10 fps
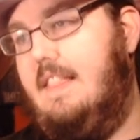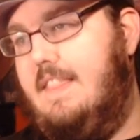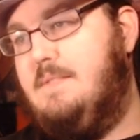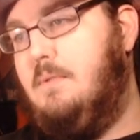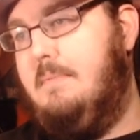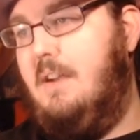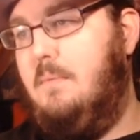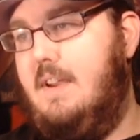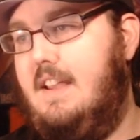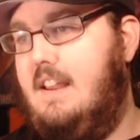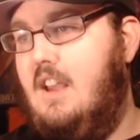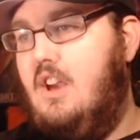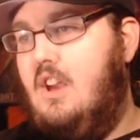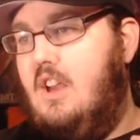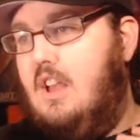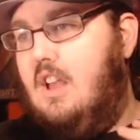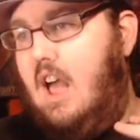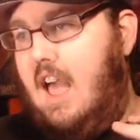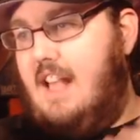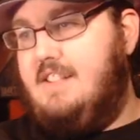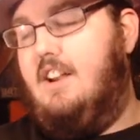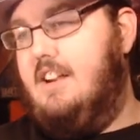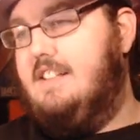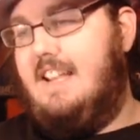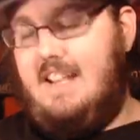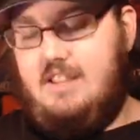this will be a win. As long as I